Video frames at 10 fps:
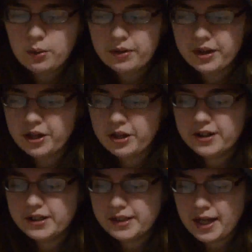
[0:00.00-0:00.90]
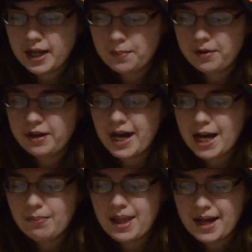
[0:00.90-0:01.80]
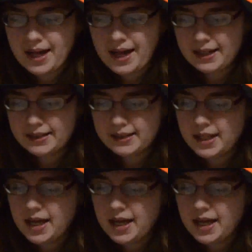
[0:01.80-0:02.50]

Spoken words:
with a curious tale about 9 black cats